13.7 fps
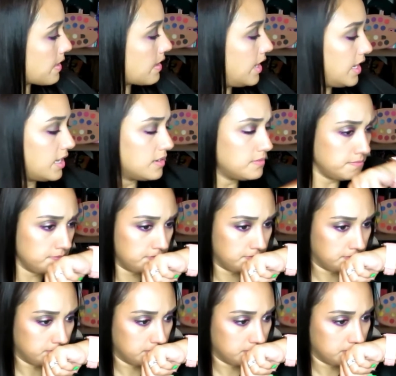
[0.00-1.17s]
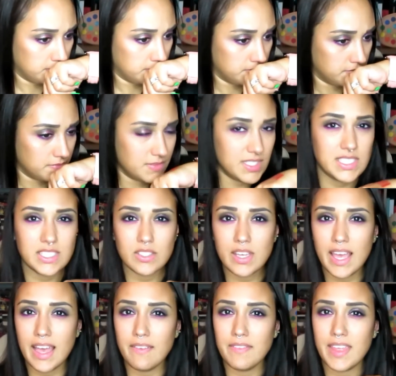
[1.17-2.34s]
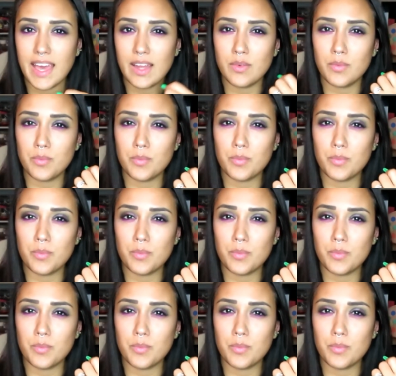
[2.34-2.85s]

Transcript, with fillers: And they still have that,